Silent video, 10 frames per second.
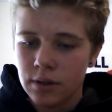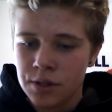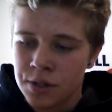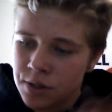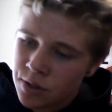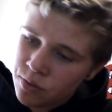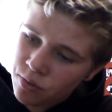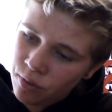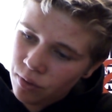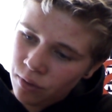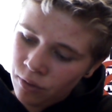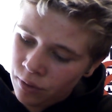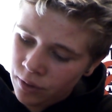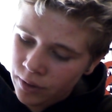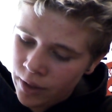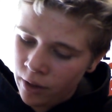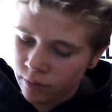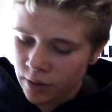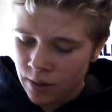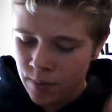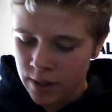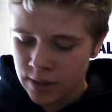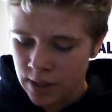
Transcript: just doodle or not really pay